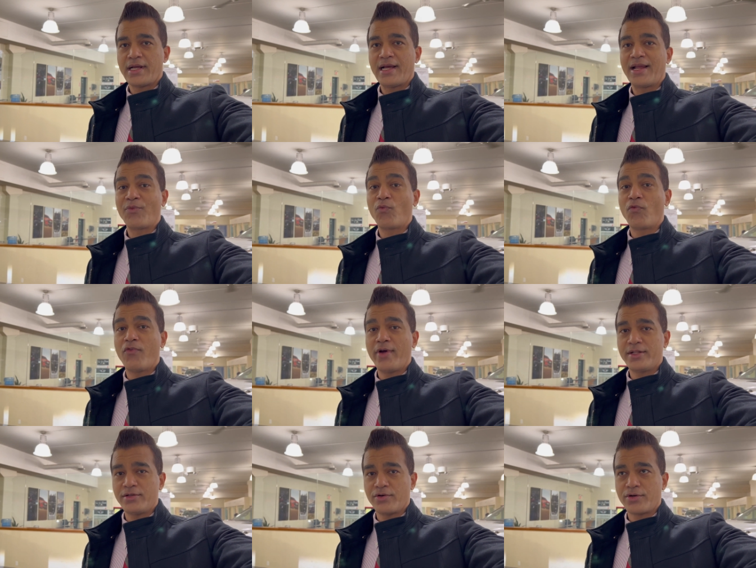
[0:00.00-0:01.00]
and
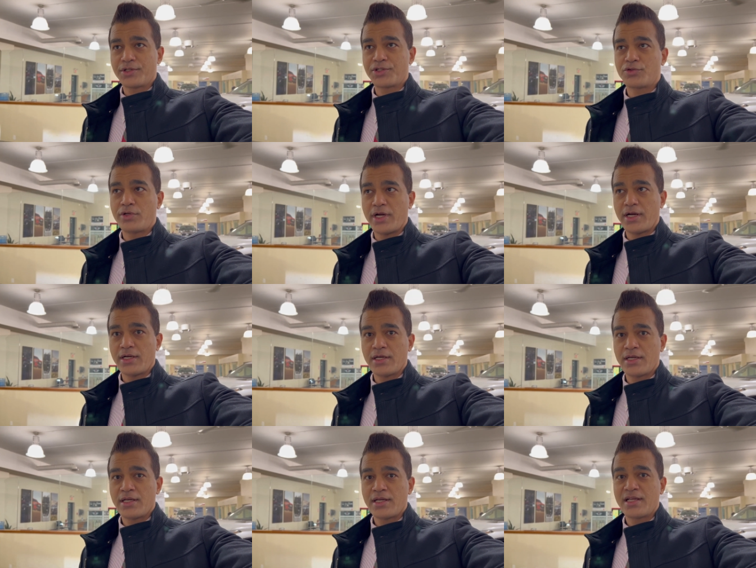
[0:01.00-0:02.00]
weather today
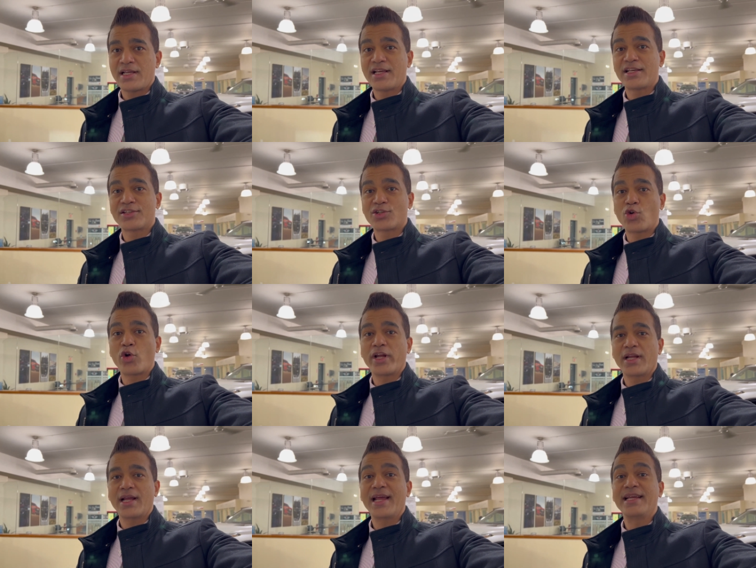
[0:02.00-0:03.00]
is going
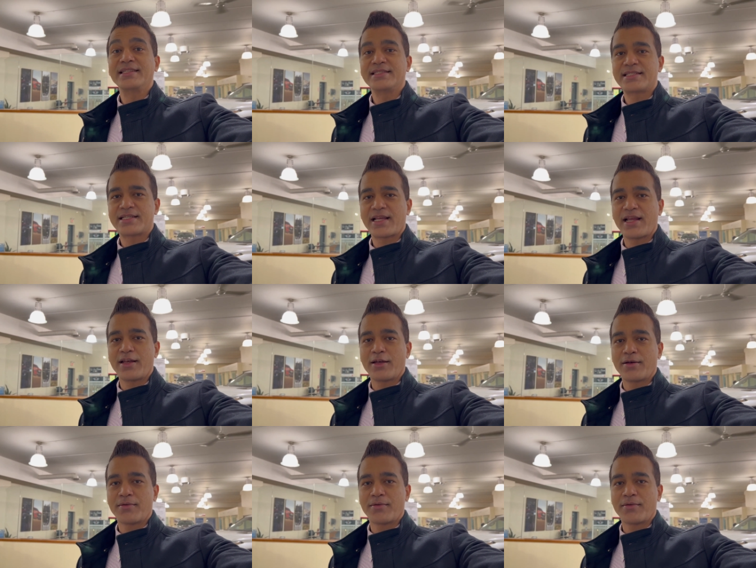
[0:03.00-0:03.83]
insane.